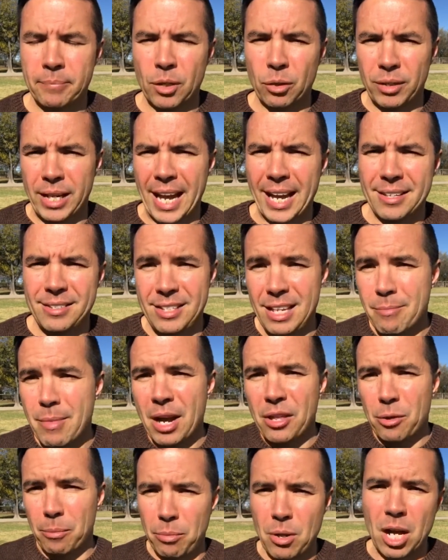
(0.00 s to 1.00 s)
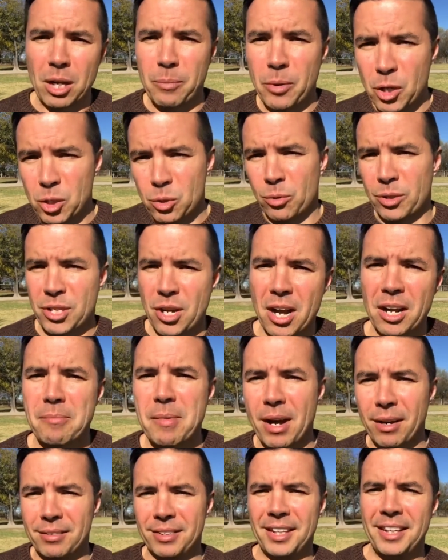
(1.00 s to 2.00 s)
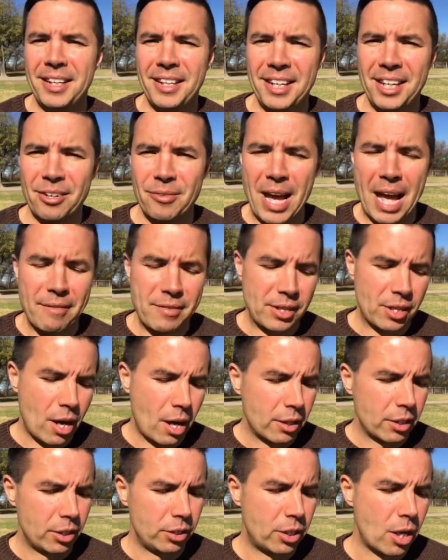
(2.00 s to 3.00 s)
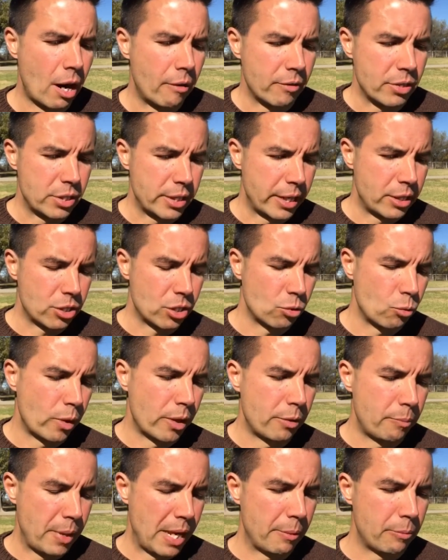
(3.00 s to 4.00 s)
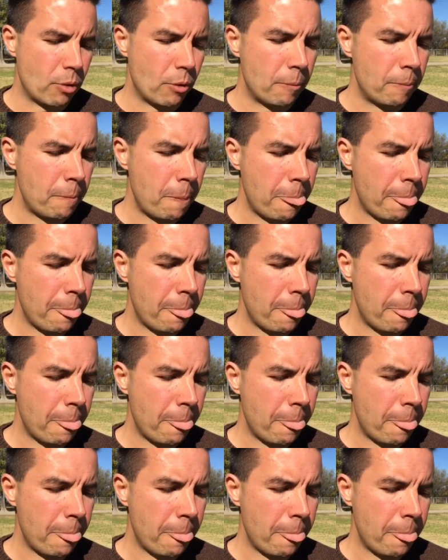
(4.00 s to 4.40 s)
Okay, see my other blog post where I talk about having a good conversation with people,